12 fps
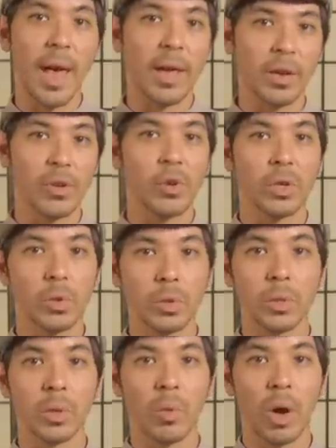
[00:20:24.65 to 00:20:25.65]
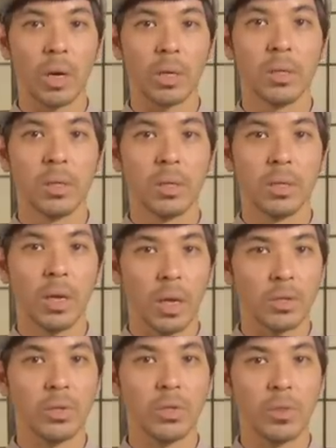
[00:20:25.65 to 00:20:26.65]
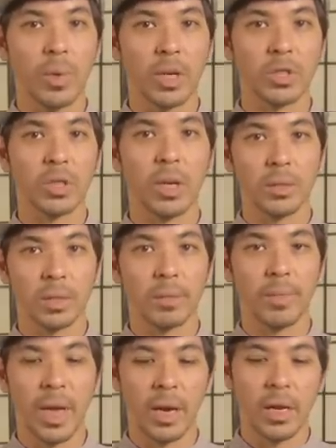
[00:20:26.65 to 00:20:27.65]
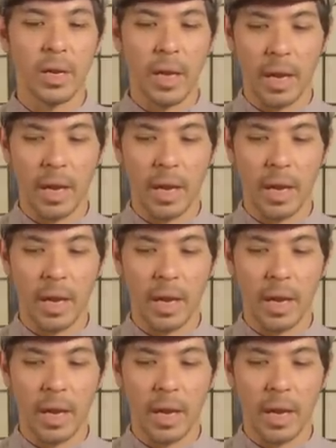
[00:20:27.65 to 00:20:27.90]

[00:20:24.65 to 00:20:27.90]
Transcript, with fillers: And you can cool your water, not too, too much, a little bit.